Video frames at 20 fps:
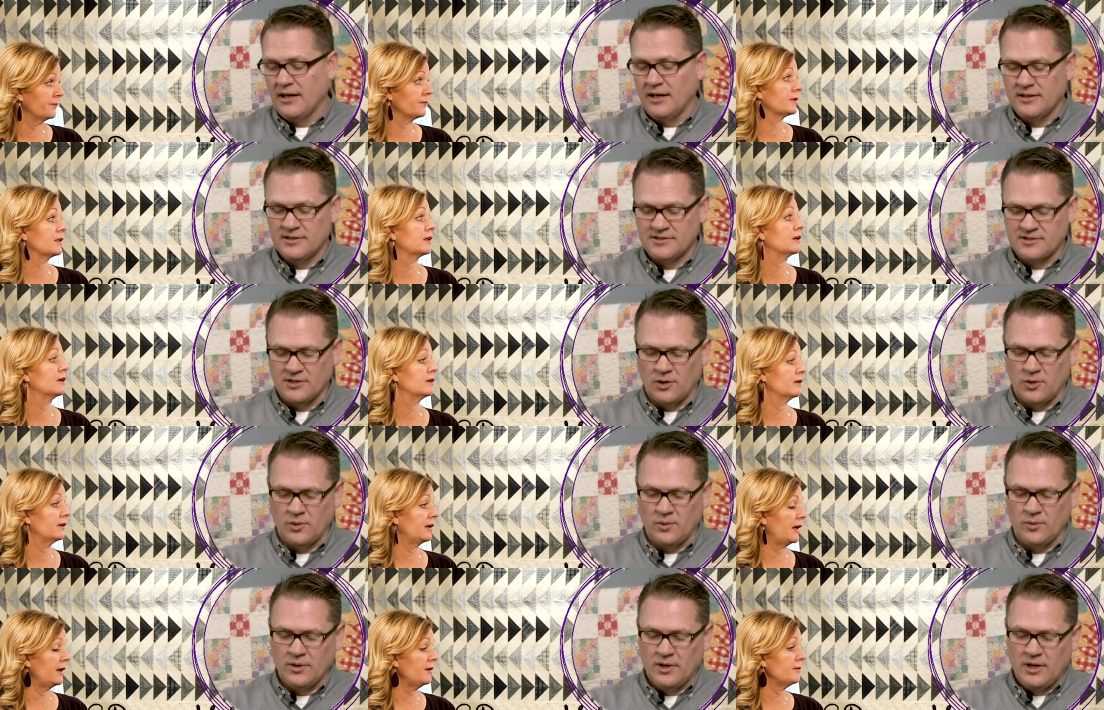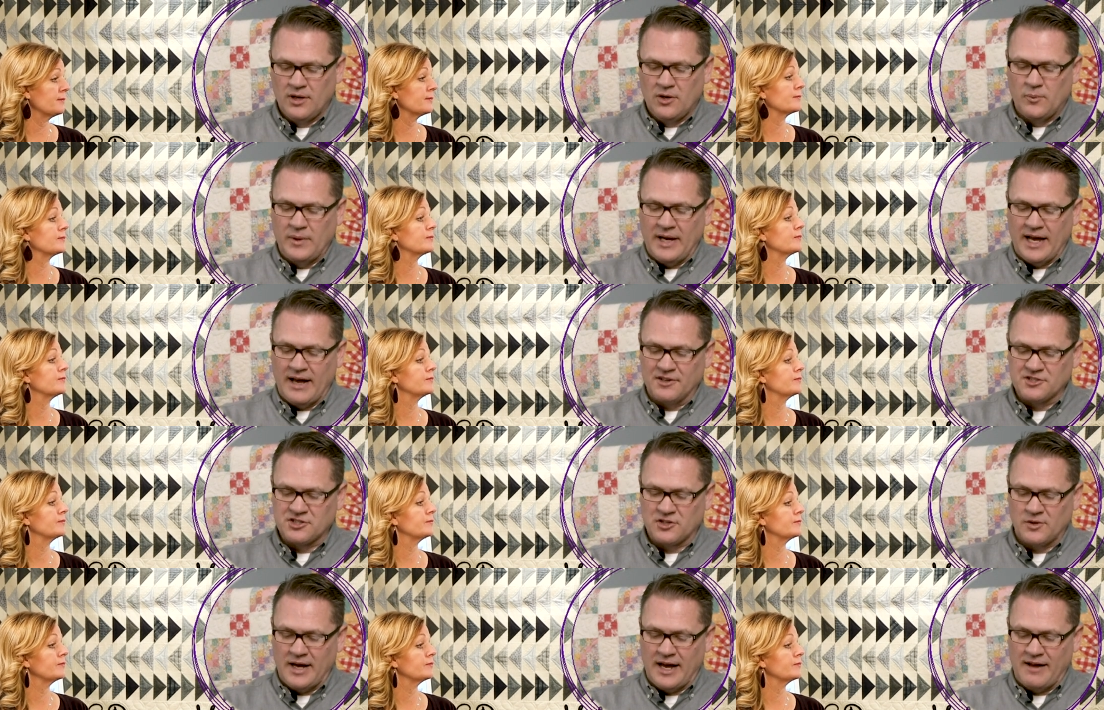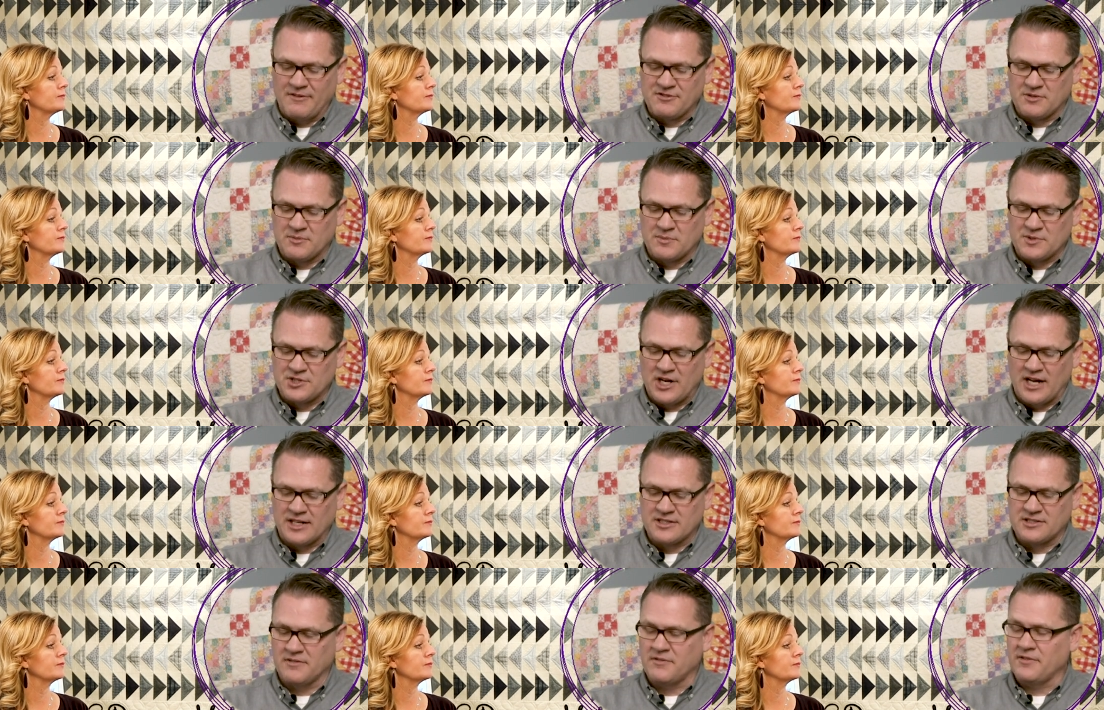Speaker 1: So we also have some
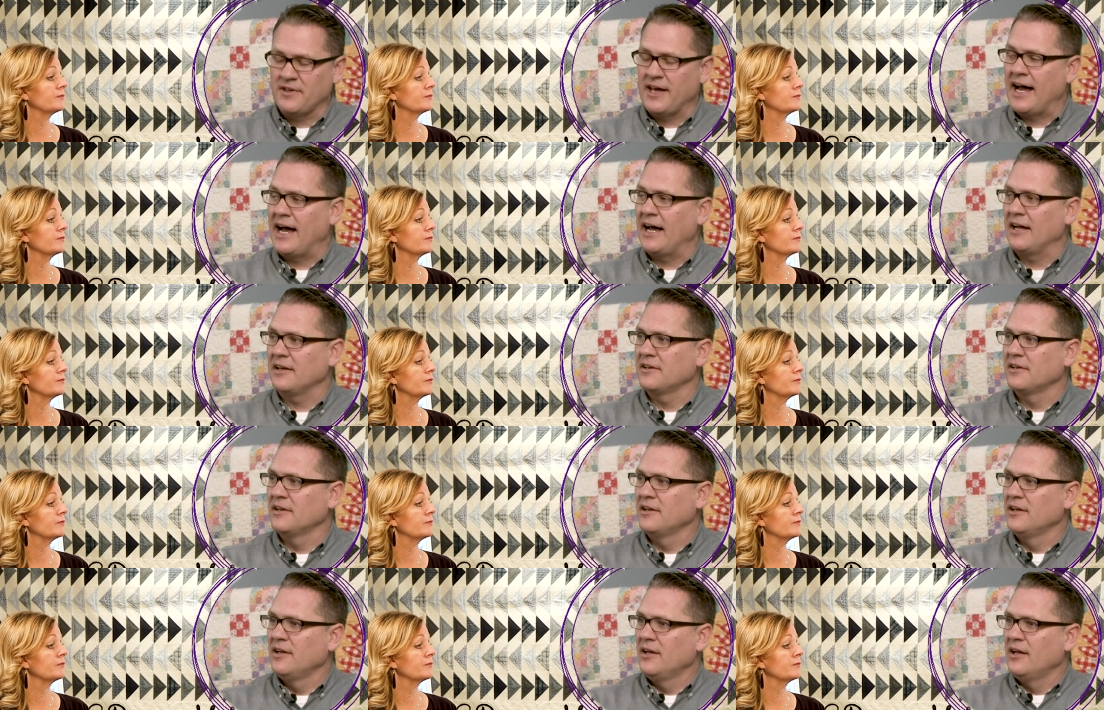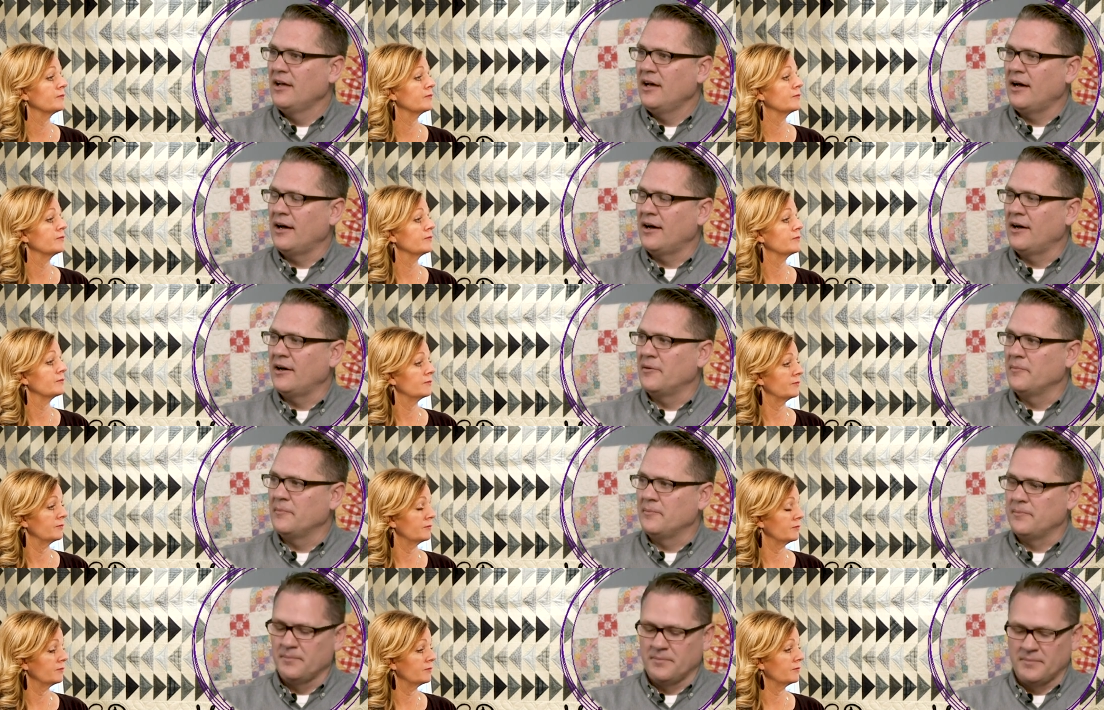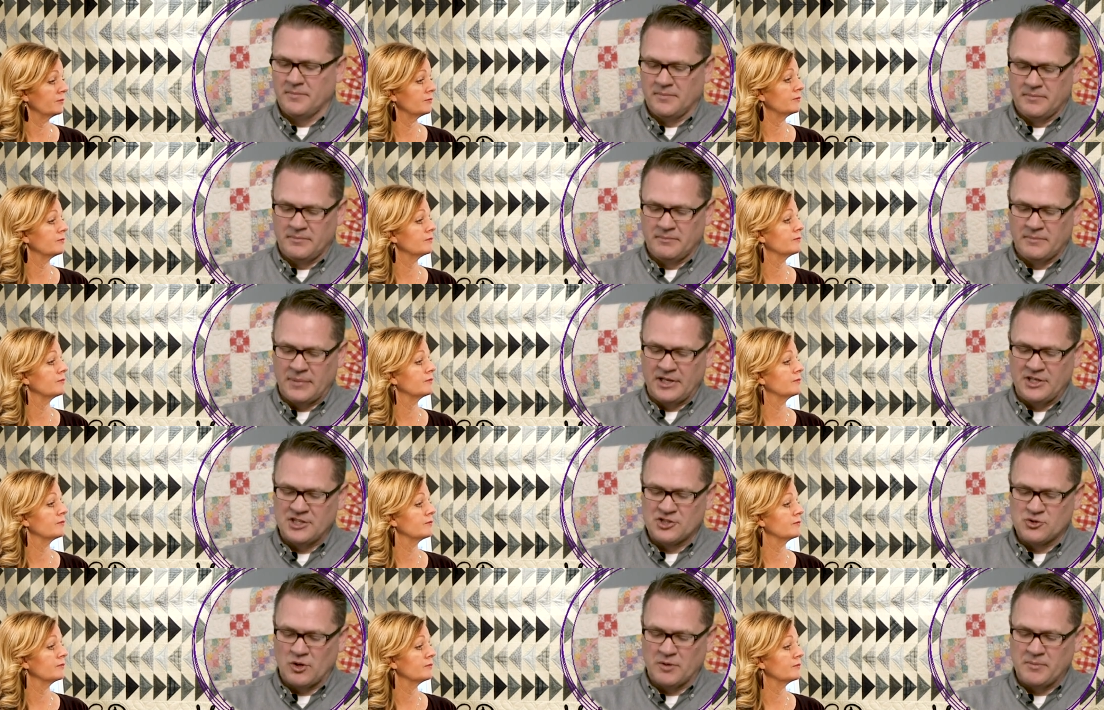shots of that. But you
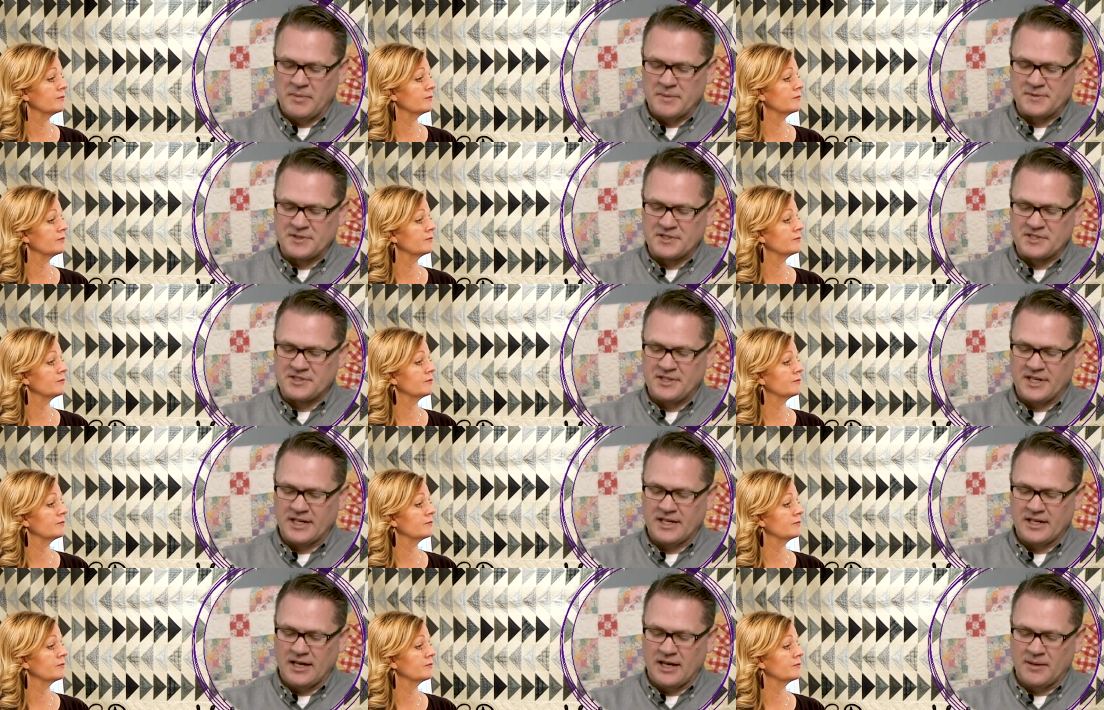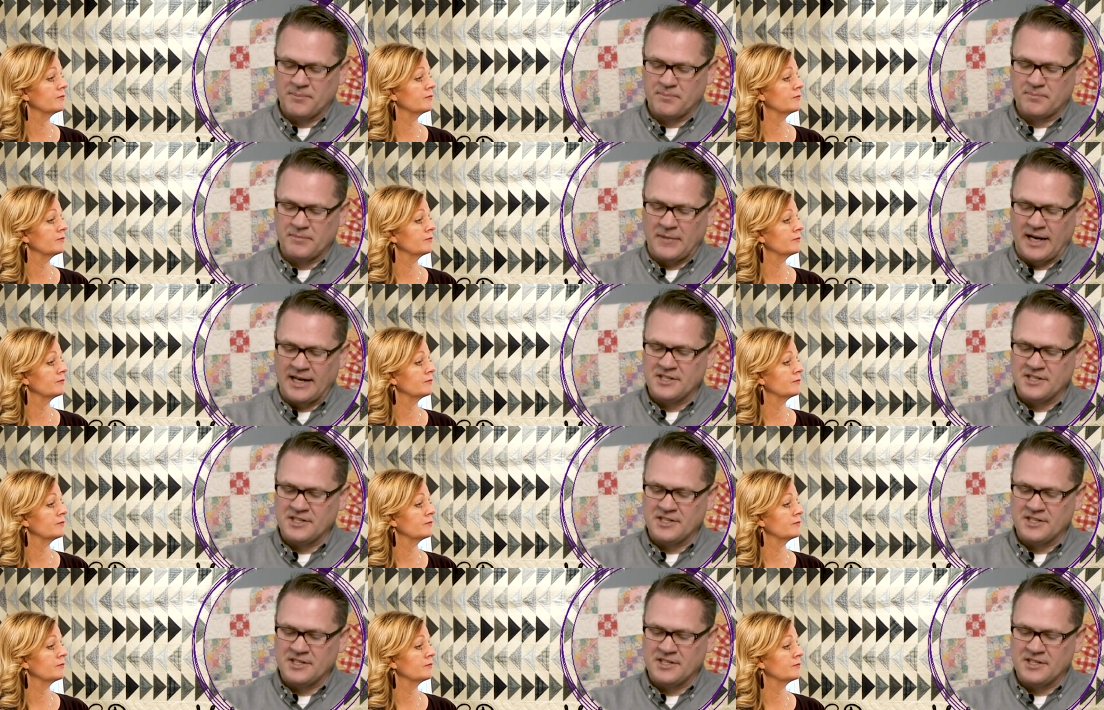just want to be able to stick, I